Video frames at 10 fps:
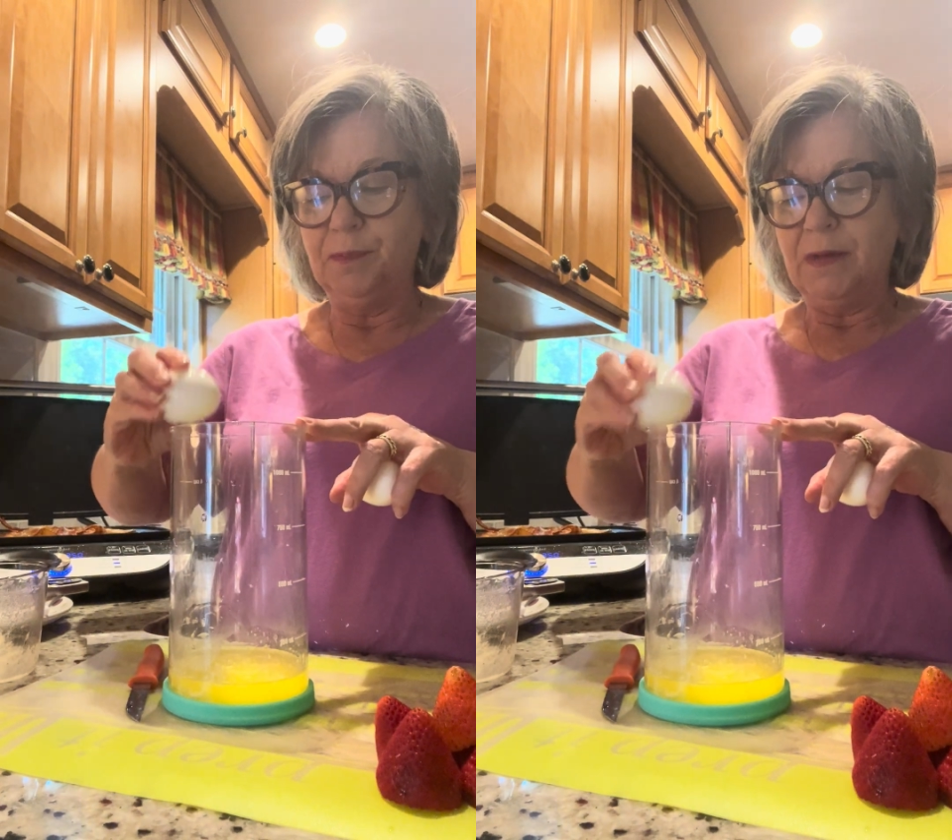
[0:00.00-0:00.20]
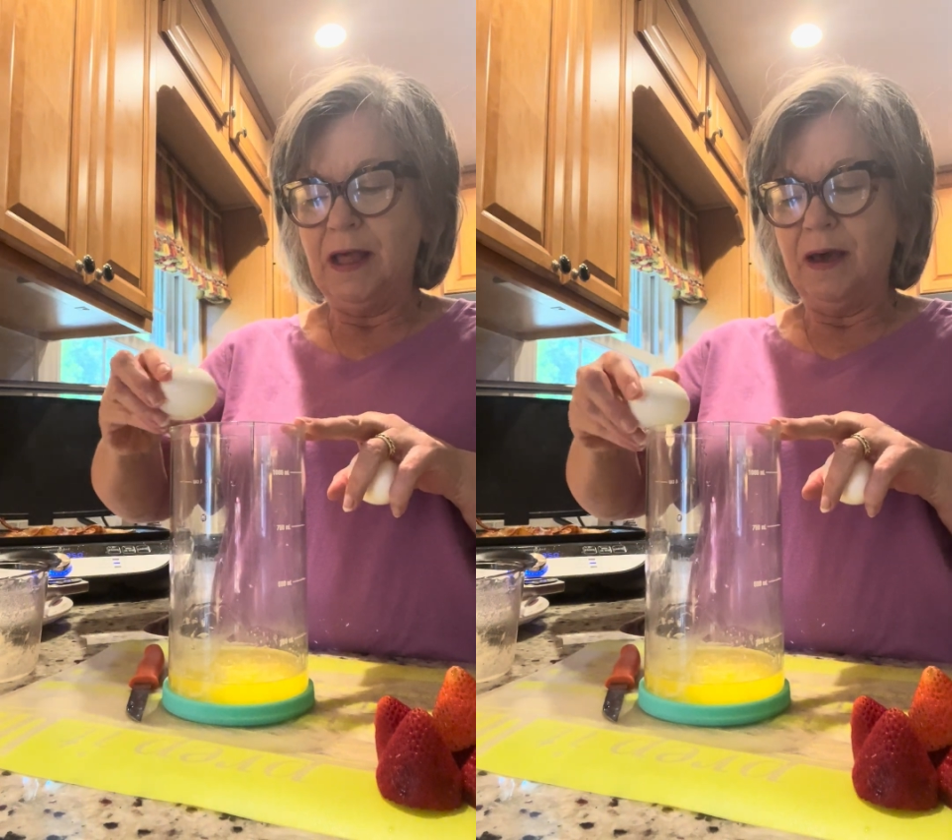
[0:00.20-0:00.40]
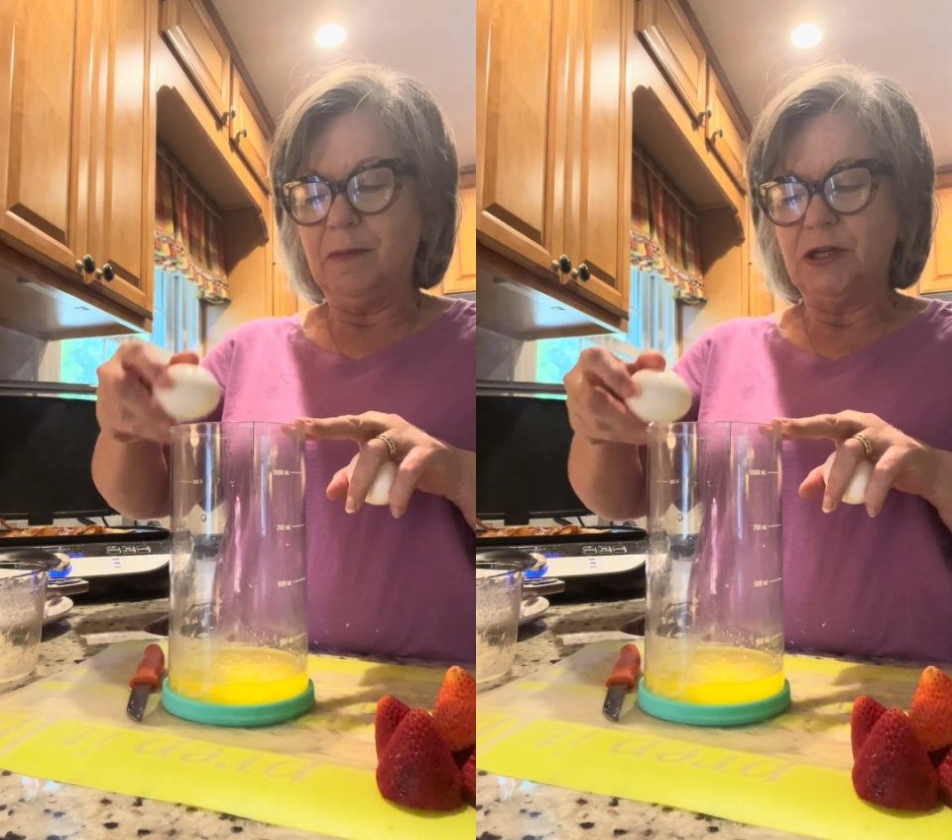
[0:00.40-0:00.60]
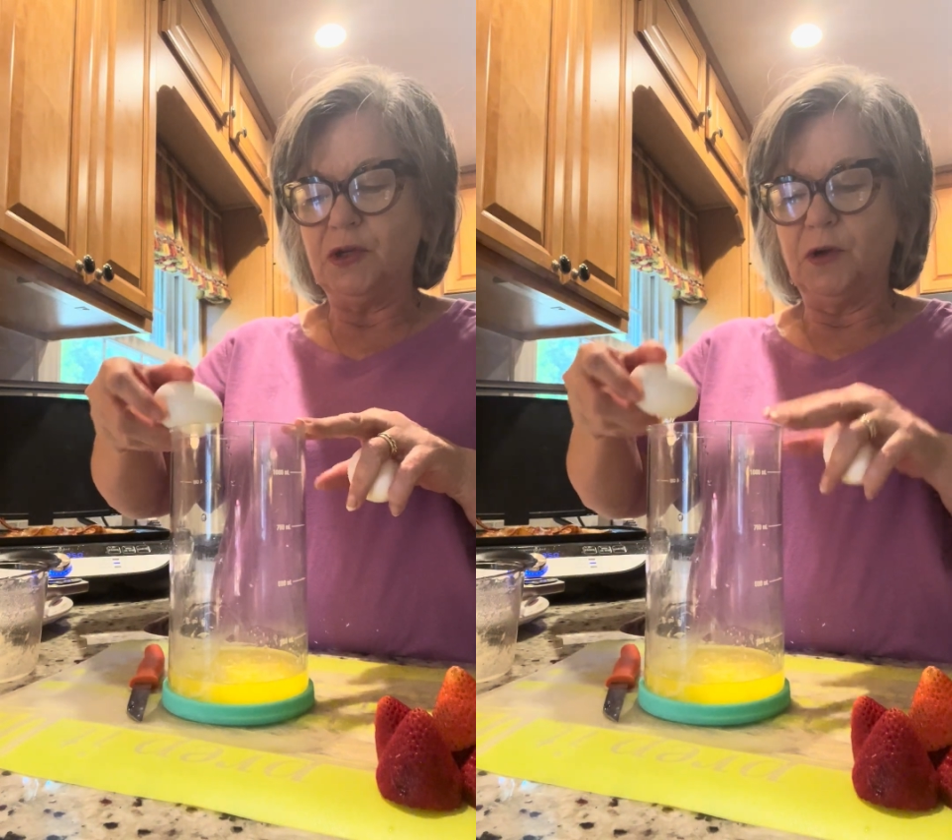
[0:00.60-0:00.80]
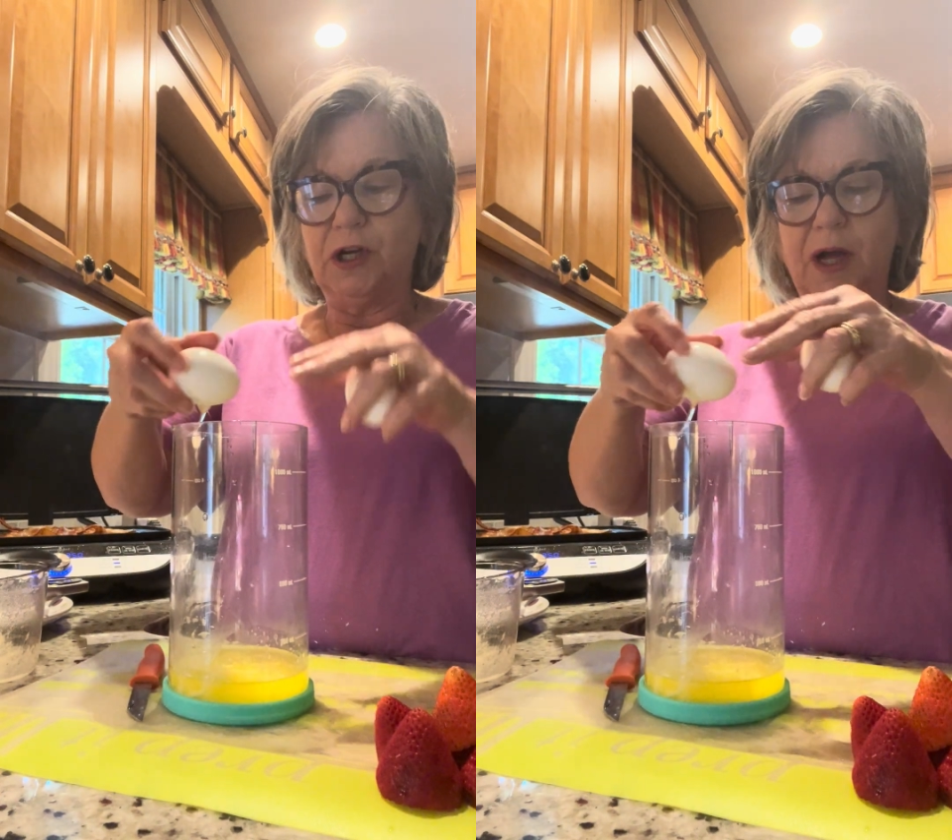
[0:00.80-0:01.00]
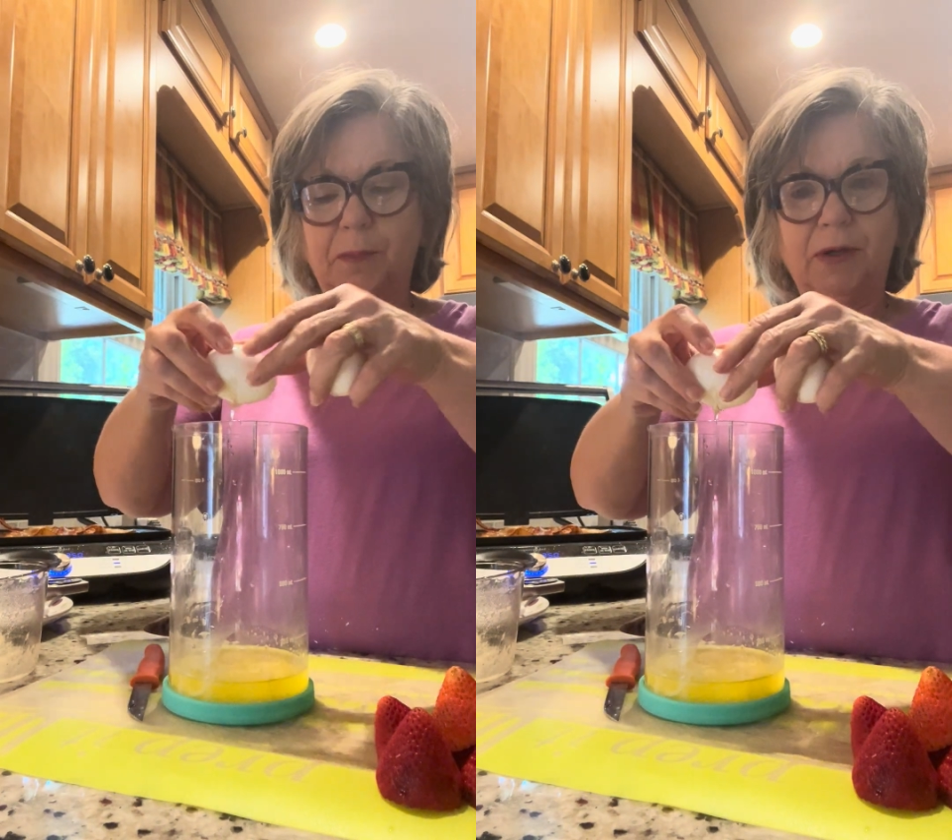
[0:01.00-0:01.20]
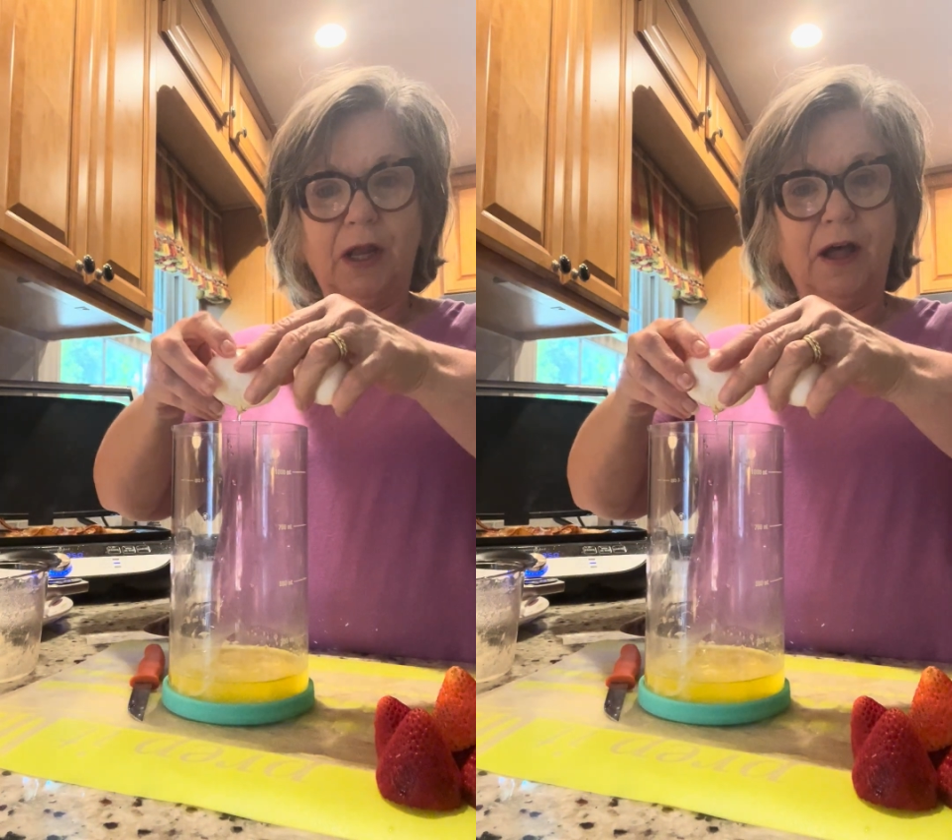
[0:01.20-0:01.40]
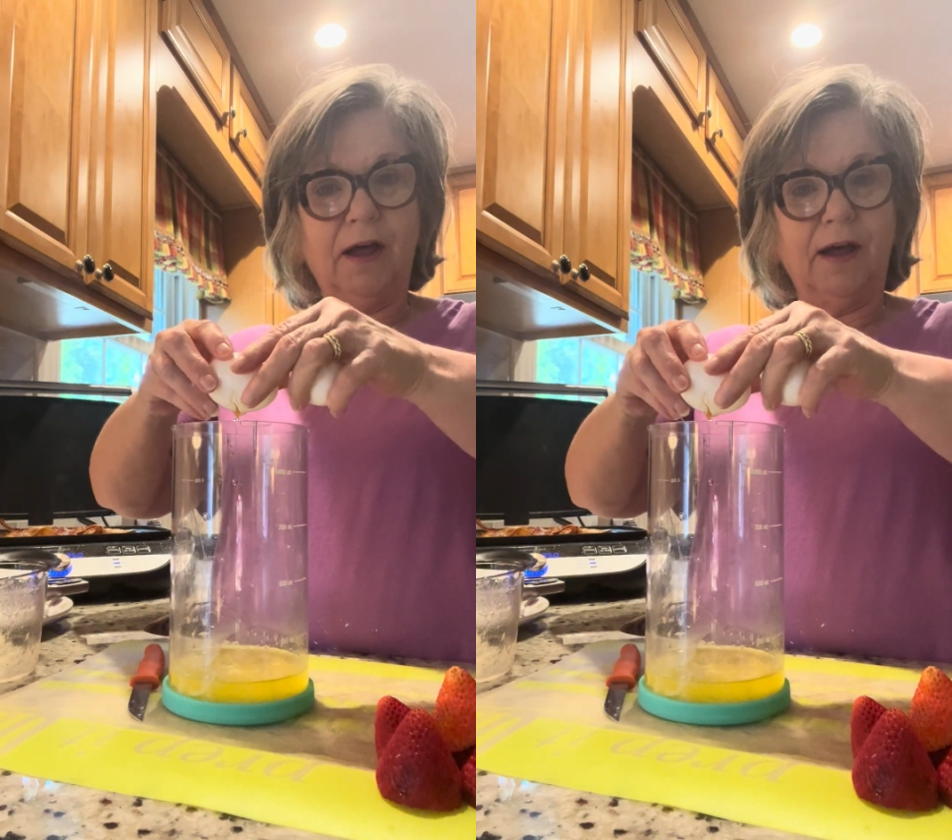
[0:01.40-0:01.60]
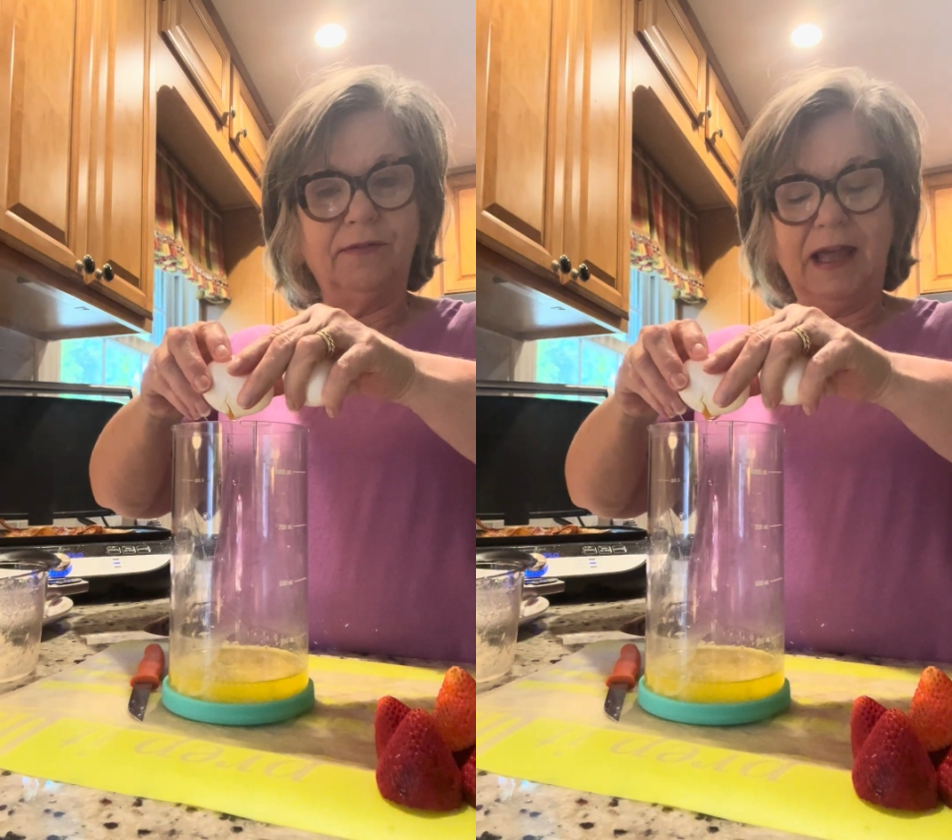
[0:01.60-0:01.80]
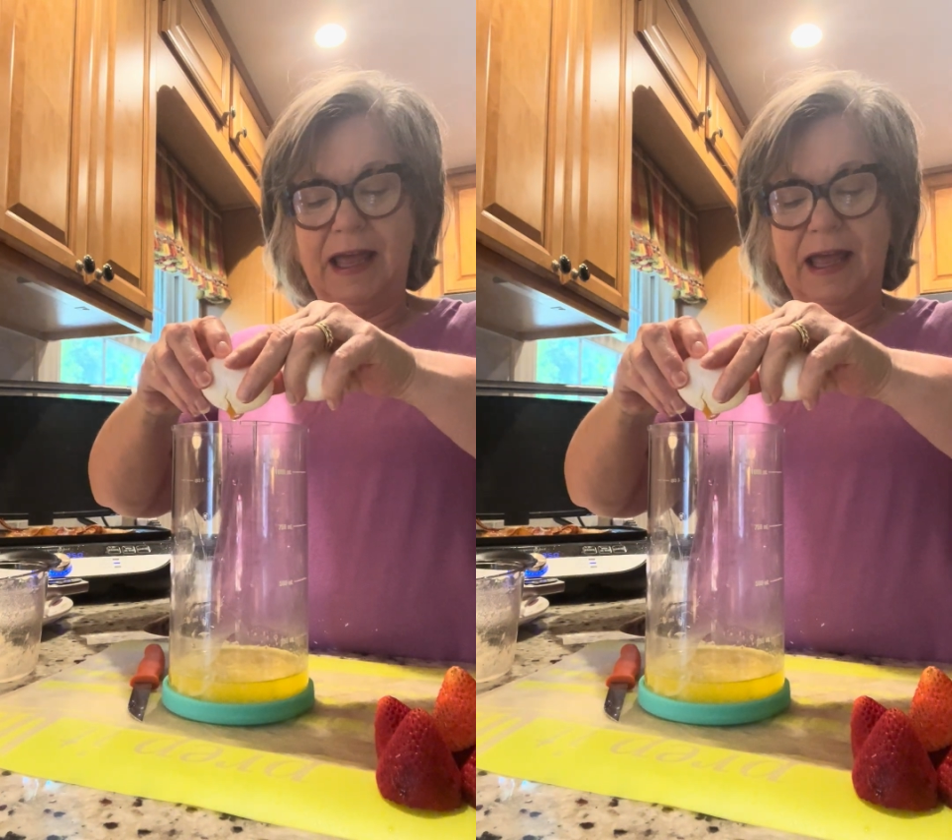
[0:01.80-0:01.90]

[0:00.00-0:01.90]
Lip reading: I'm going to do a couple of